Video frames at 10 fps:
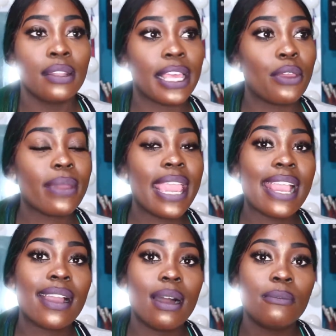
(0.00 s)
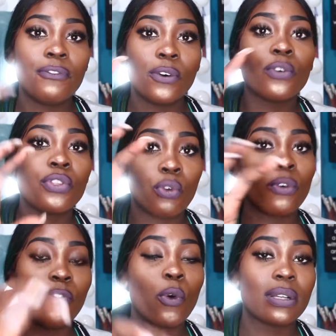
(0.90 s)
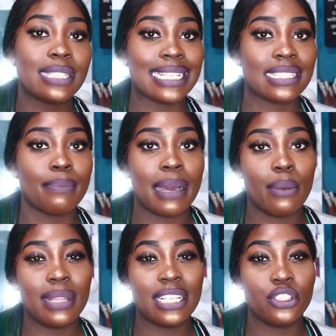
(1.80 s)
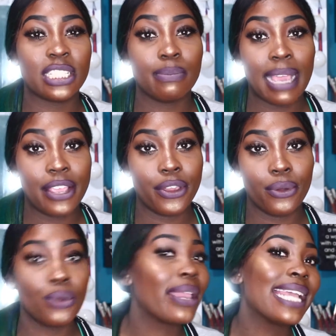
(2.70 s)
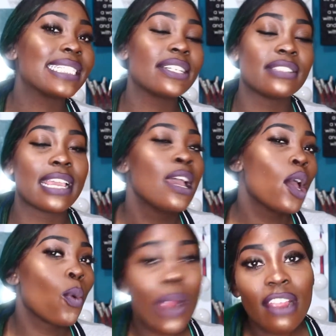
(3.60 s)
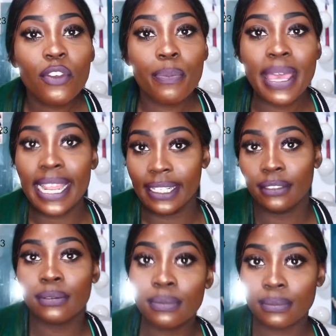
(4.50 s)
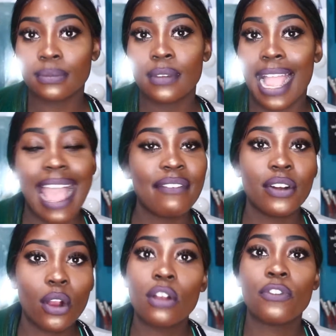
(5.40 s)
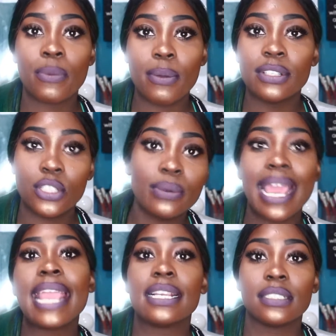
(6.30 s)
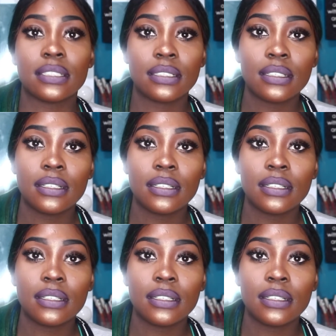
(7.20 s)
Like, you can't come full force at somebody when they just met you. You can't sit there and say, where have you been? I haven't heard from you in 2 days.